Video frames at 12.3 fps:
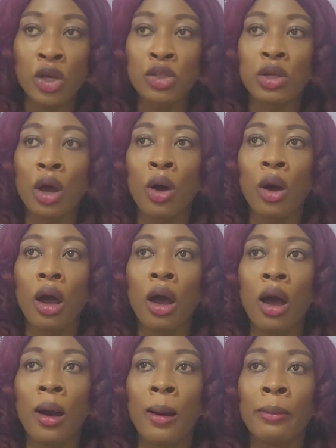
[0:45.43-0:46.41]
So
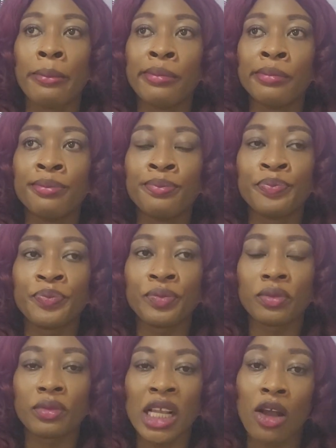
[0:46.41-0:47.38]

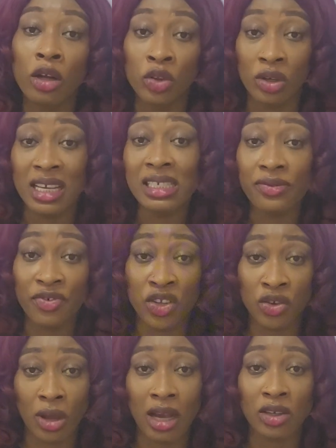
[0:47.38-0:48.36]
on today's
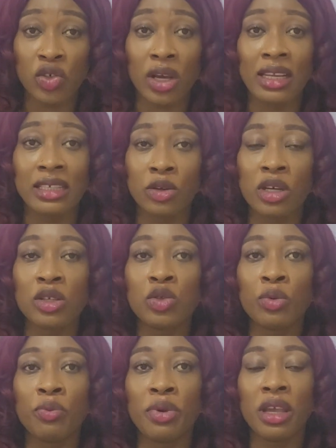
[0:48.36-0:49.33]
video actually is going
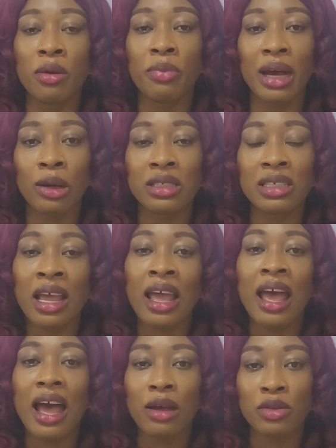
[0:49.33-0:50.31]
to be about
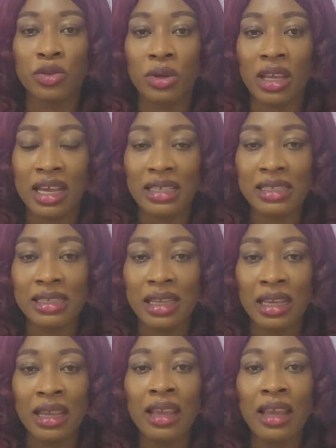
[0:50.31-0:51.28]
how to get
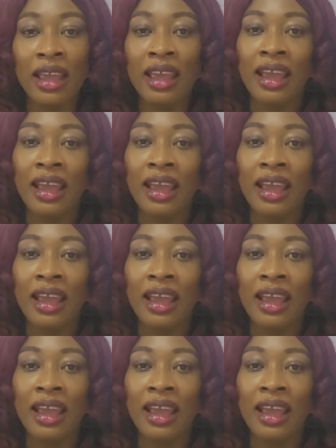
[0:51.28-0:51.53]
the